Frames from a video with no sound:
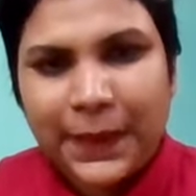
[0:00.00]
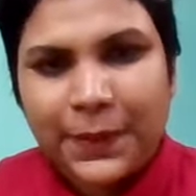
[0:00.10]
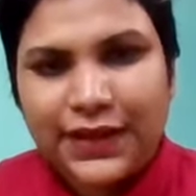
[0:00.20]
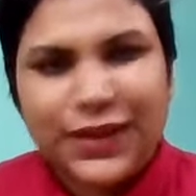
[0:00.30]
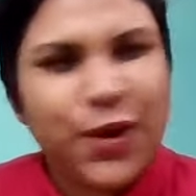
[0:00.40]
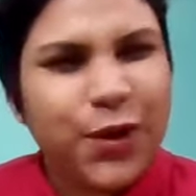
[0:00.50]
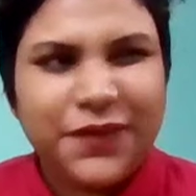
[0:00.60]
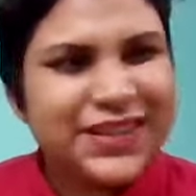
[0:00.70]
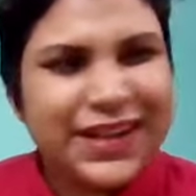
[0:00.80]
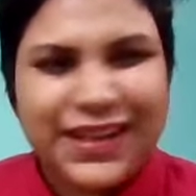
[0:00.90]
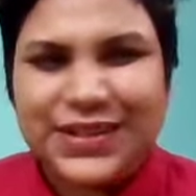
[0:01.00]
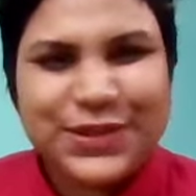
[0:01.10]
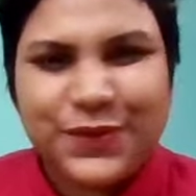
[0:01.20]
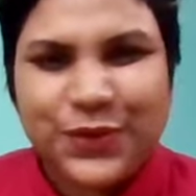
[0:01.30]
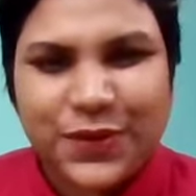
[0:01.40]
because all of us are guilty
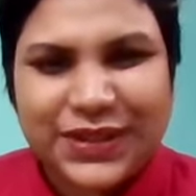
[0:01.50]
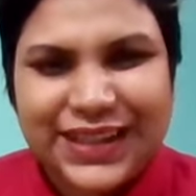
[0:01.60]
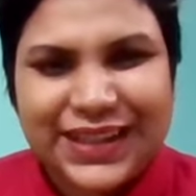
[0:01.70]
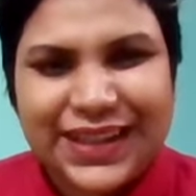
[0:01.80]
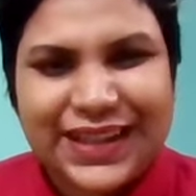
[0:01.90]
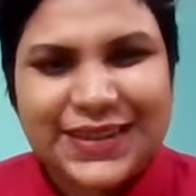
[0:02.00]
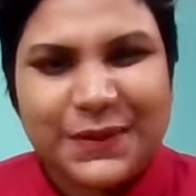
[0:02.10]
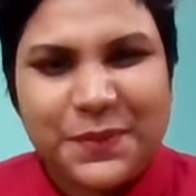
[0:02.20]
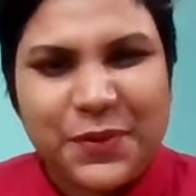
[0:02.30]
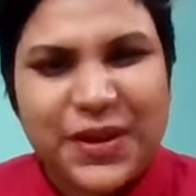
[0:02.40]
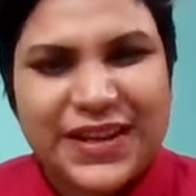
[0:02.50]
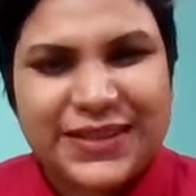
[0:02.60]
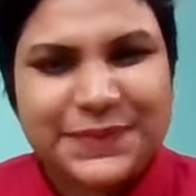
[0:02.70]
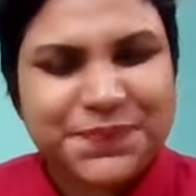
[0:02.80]
of overthinking at some point.